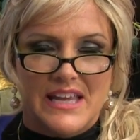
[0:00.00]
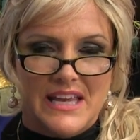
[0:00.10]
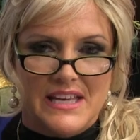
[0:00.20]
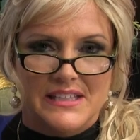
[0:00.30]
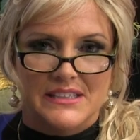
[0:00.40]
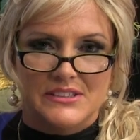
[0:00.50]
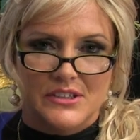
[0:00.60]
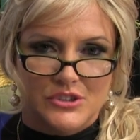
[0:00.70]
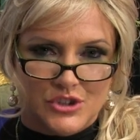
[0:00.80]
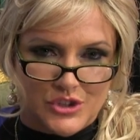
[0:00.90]
His
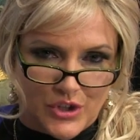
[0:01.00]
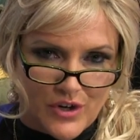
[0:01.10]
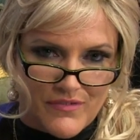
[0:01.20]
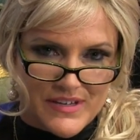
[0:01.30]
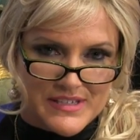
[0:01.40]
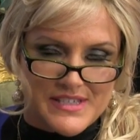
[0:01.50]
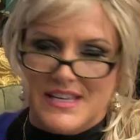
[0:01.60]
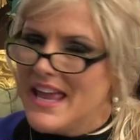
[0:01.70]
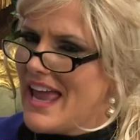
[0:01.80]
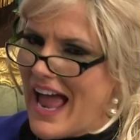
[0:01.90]

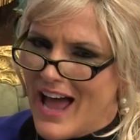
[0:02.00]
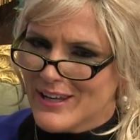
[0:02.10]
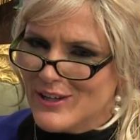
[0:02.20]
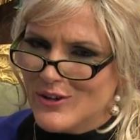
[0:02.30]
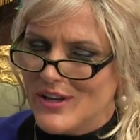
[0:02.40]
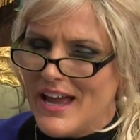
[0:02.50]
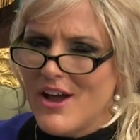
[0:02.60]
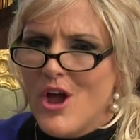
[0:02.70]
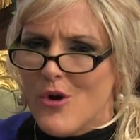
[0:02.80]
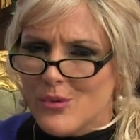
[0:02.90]
servants." Hallelujah.